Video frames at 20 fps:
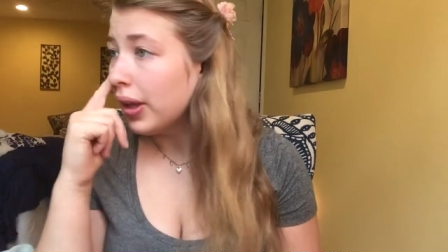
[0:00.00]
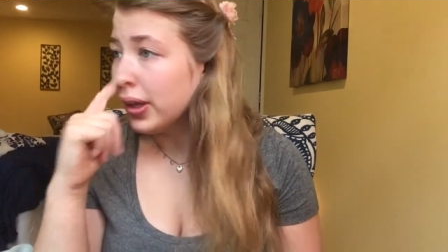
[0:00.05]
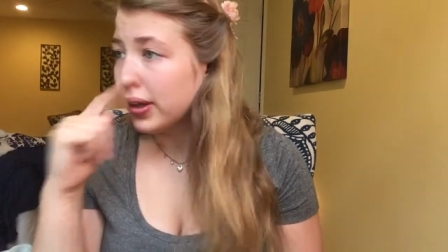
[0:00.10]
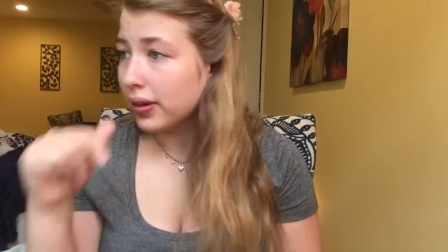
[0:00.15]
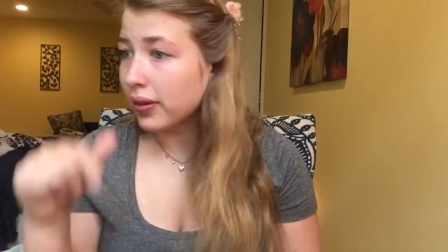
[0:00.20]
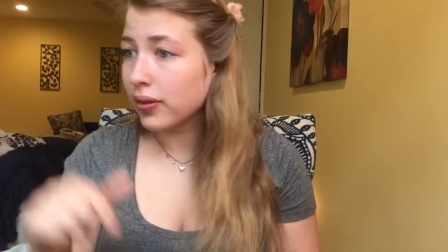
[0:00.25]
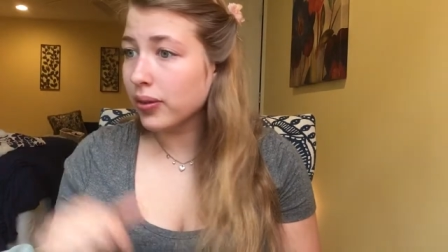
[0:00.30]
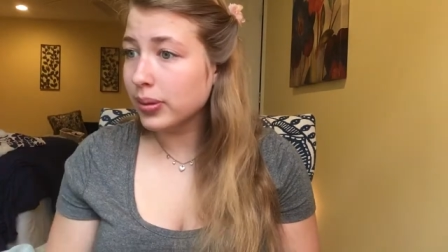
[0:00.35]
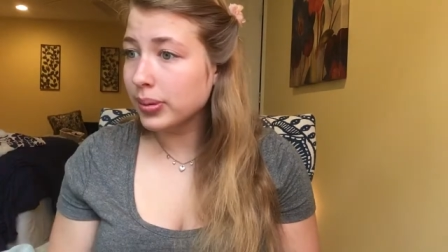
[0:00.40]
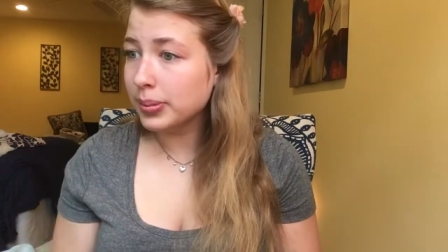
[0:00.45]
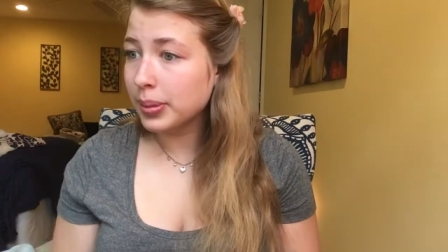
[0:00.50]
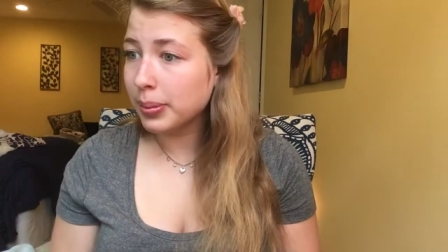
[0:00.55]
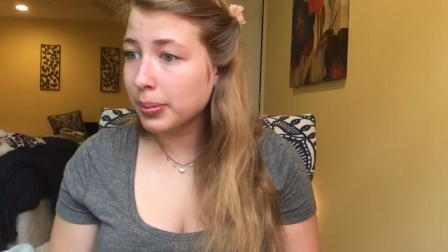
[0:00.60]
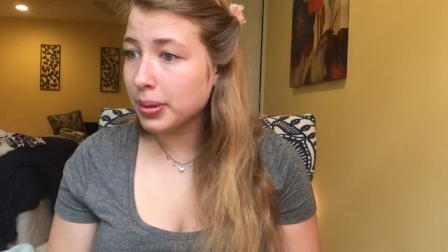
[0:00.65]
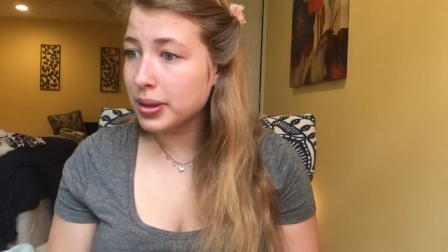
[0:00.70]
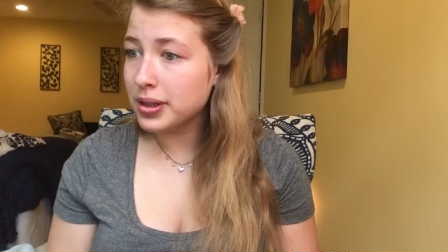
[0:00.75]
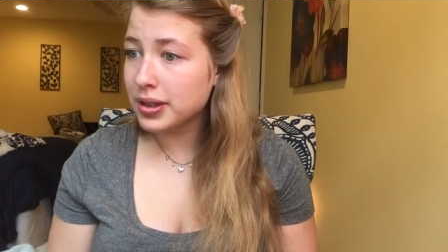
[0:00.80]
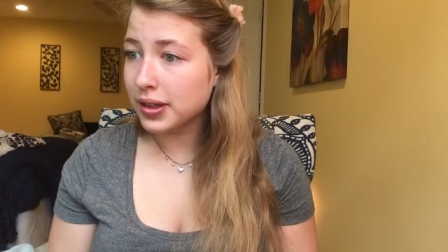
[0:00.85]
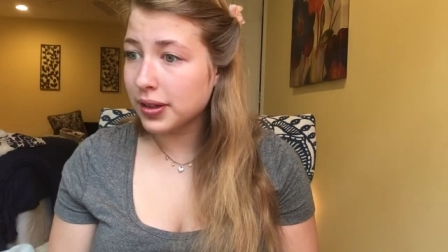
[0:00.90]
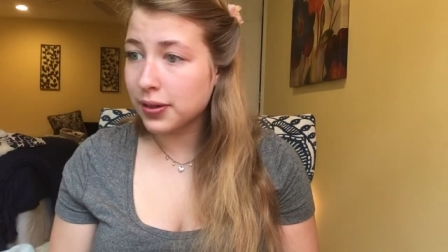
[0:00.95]
So I
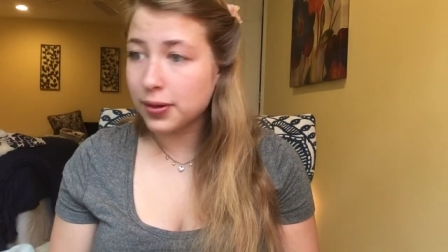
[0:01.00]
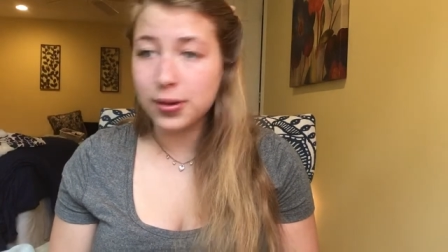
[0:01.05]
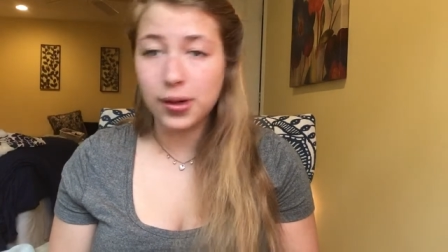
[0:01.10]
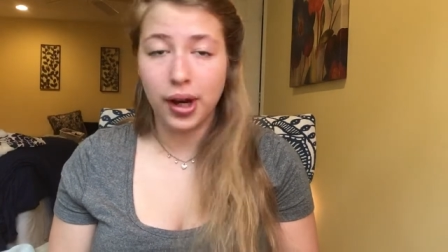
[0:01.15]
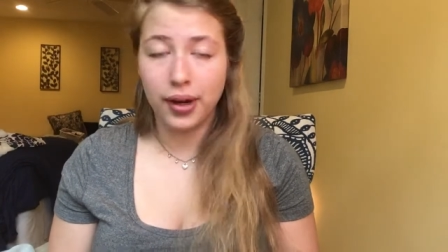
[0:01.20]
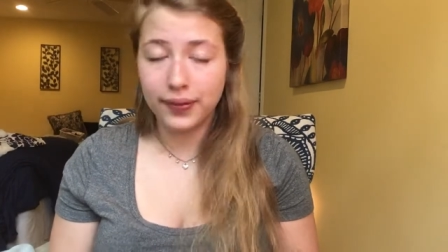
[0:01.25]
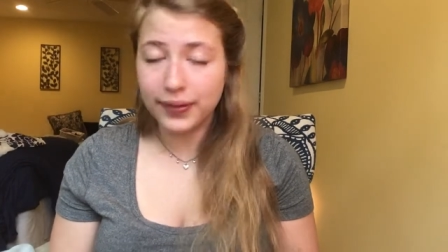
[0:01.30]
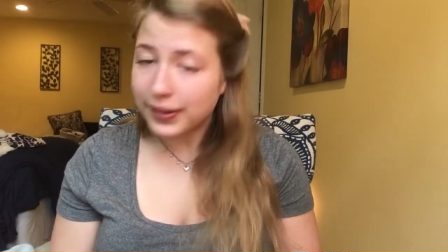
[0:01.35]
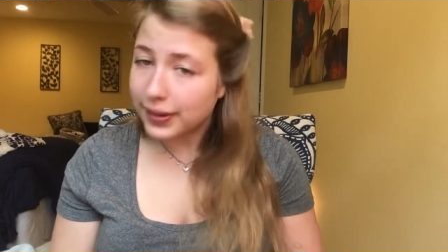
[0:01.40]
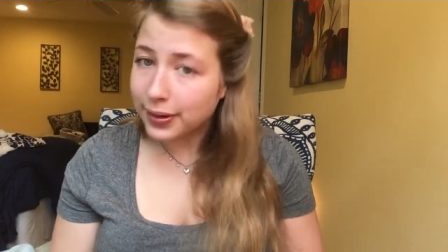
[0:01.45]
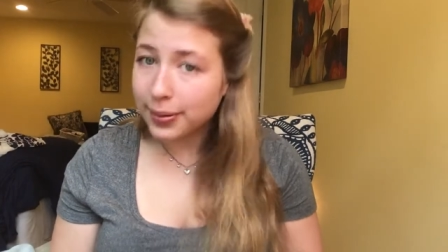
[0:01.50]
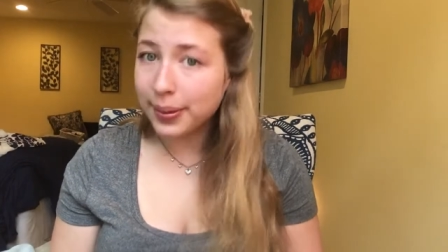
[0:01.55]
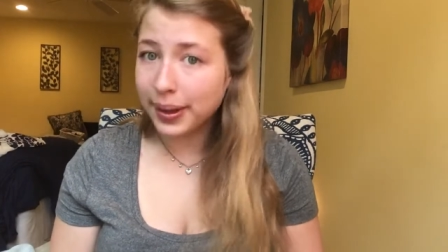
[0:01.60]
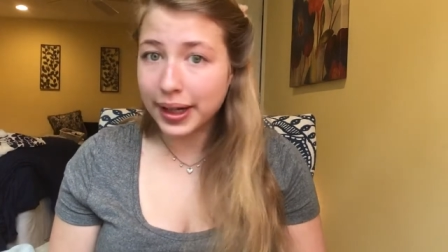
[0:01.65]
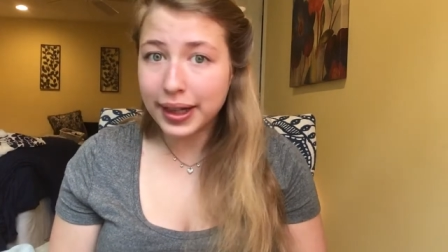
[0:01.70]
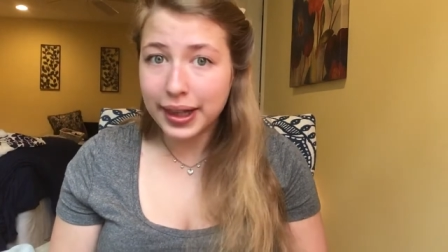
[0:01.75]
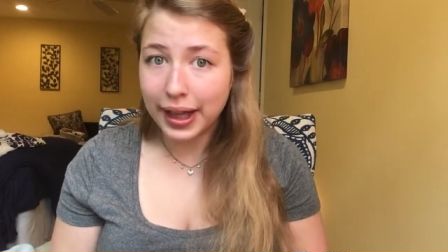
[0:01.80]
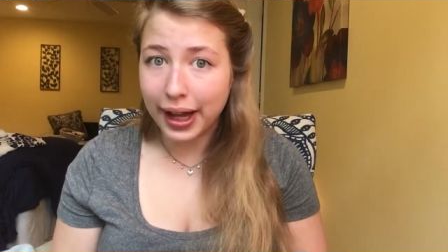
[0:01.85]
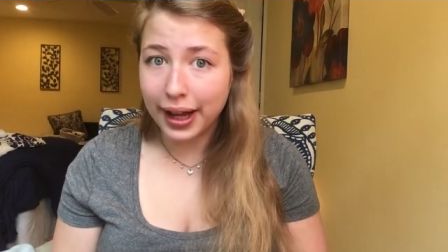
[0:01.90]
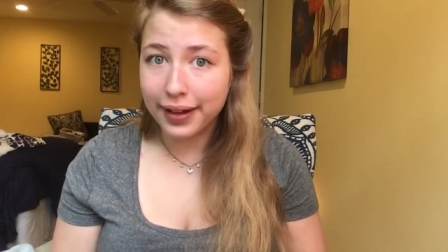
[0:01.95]
remember just driving to
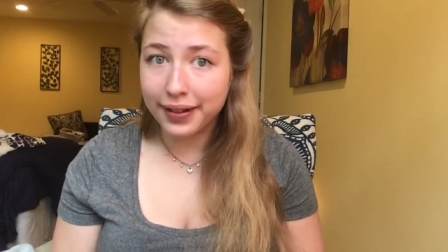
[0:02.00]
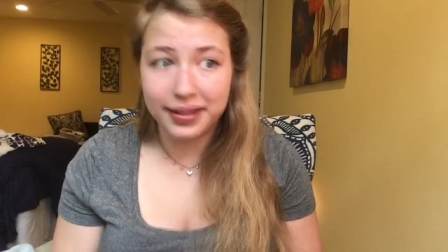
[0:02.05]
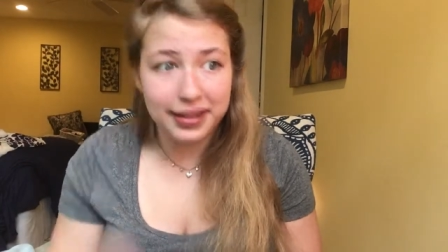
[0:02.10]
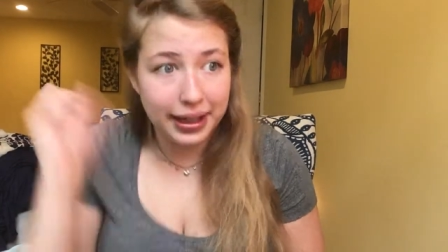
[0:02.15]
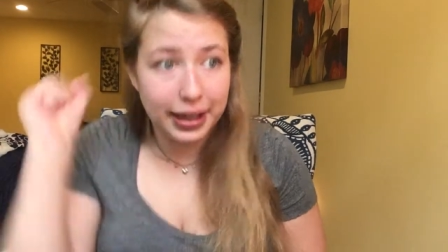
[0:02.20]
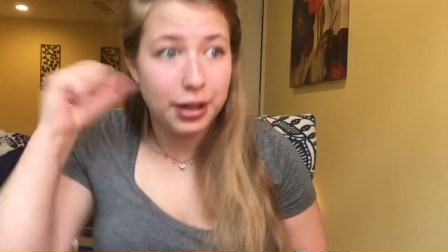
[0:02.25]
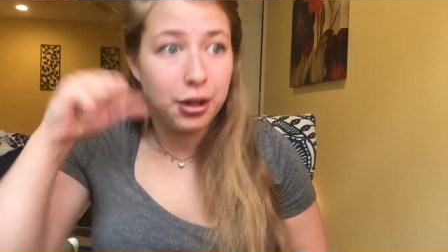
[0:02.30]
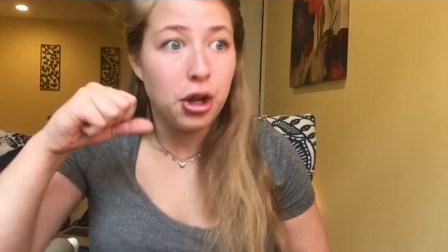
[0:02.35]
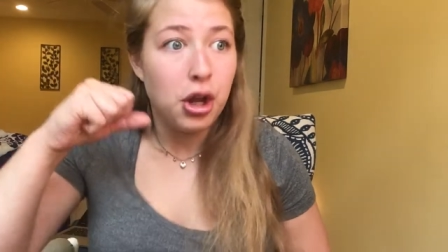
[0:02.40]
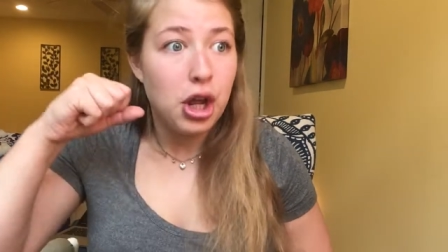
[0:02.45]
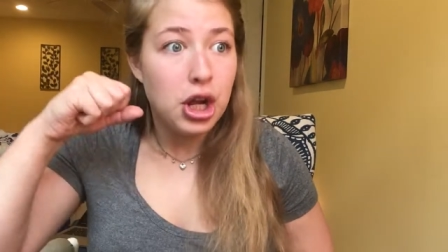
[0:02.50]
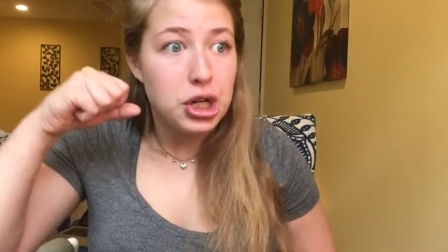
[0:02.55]
my class, like,